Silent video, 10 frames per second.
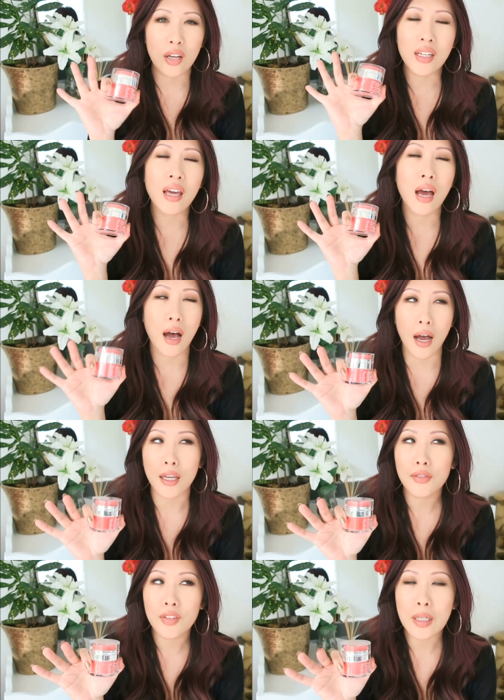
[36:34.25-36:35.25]
not
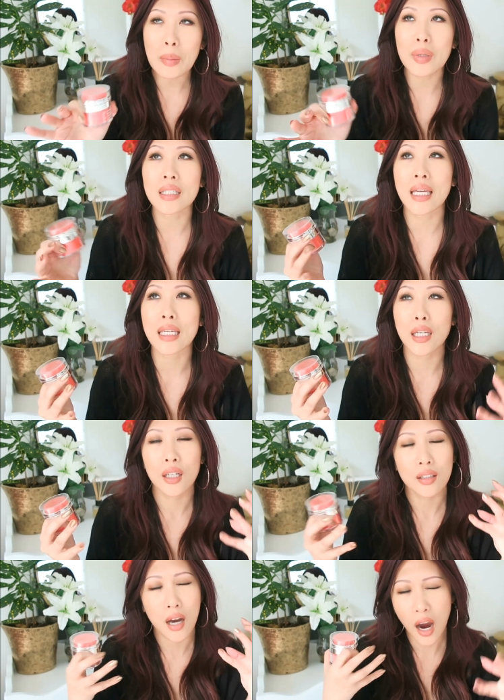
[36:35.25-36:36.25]
hivey, but
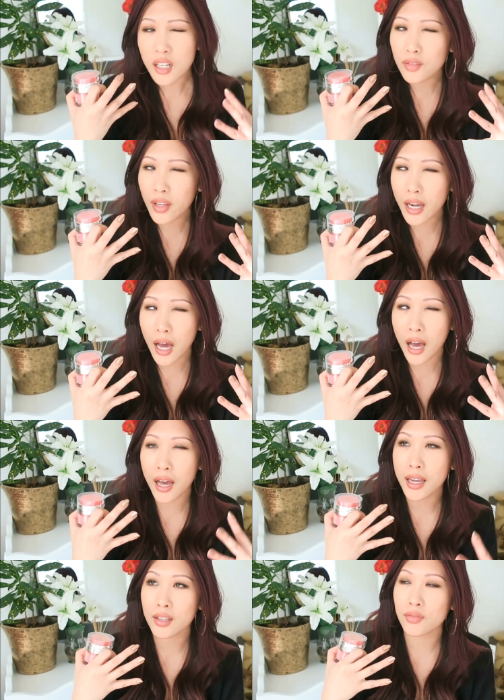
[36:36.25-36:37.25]
like kind of like a
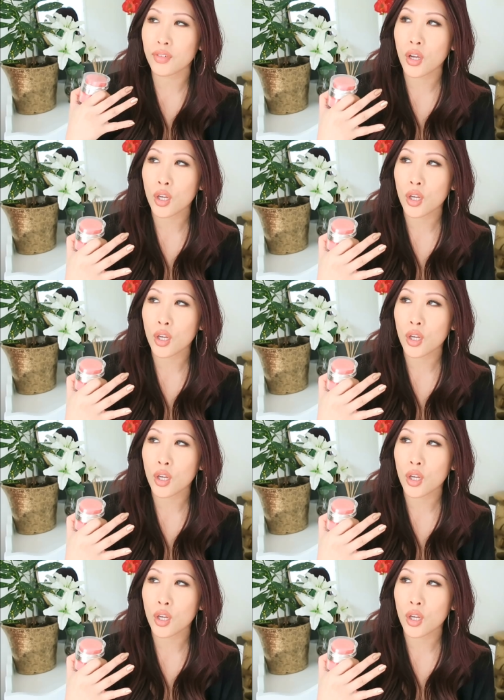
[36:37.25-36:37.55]
hive